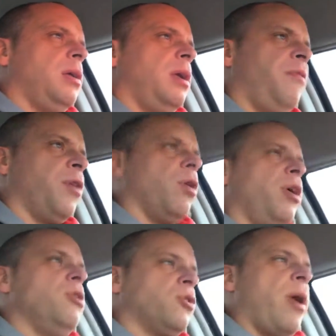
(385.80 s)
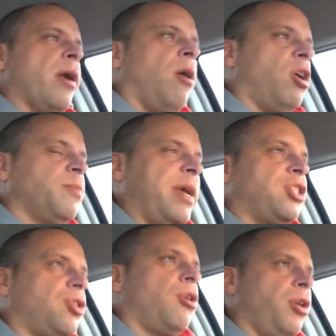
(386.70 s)
if you're going to use credit cards, make
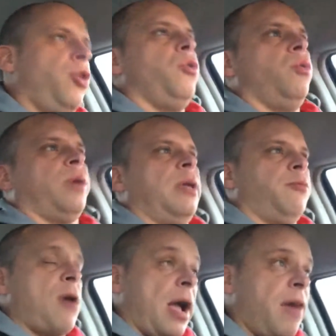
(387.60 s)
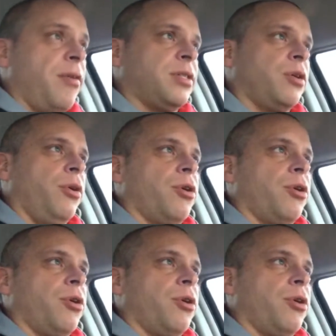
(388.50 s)
sure you keep track of it so